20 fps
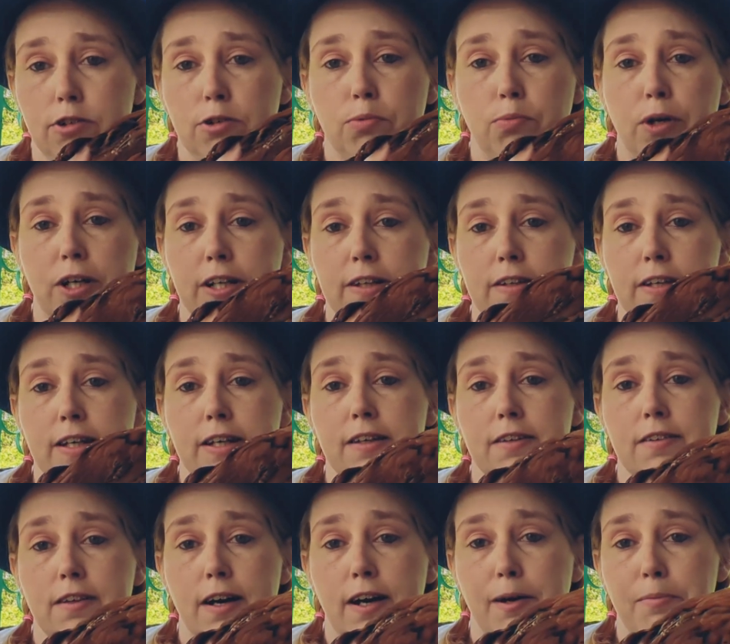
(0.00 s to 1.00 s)
one of
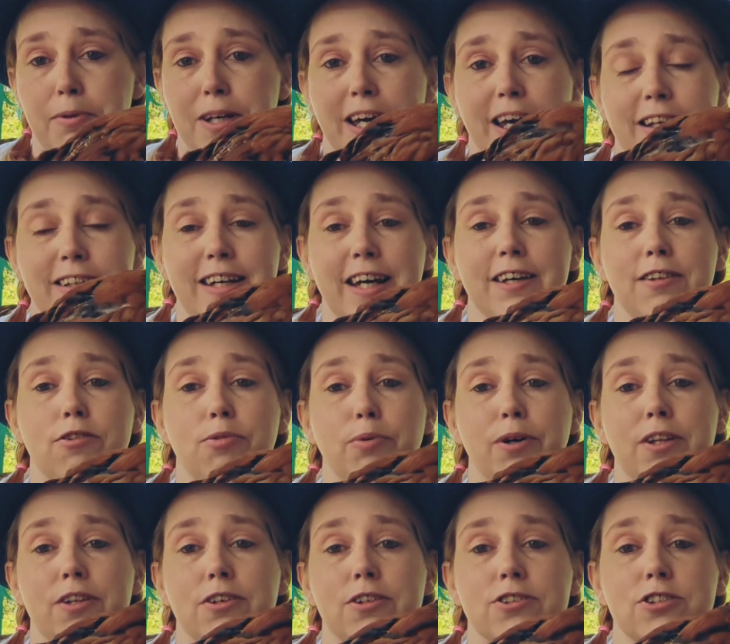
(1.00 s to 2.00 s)
these updates
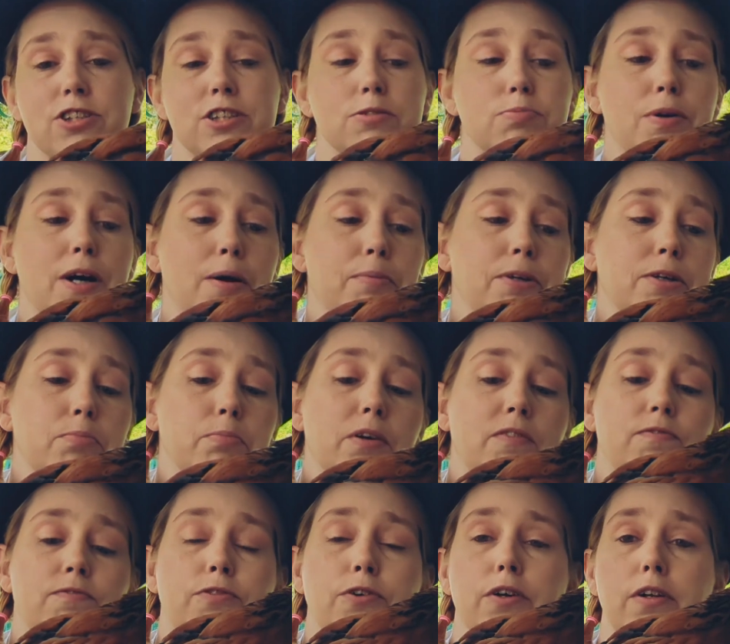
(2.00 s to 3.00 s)
with her, she's probably going to be
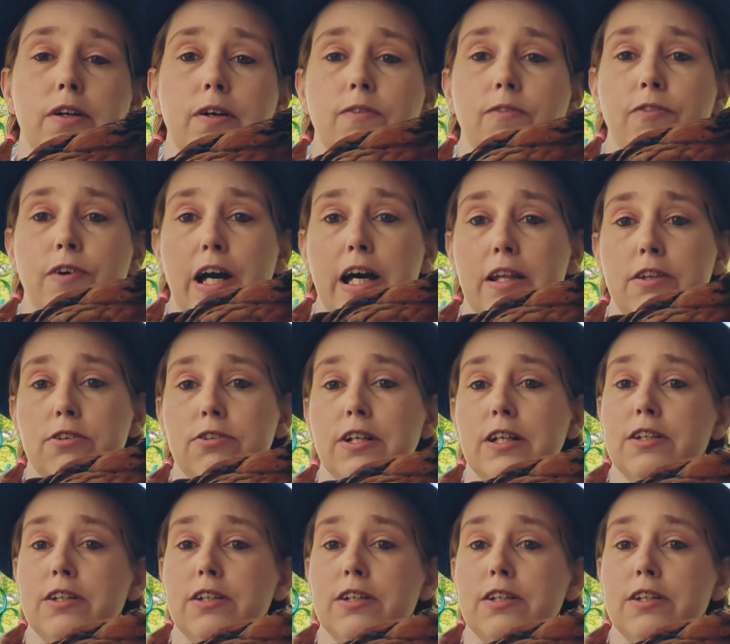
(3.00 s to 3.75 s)
fully feathered,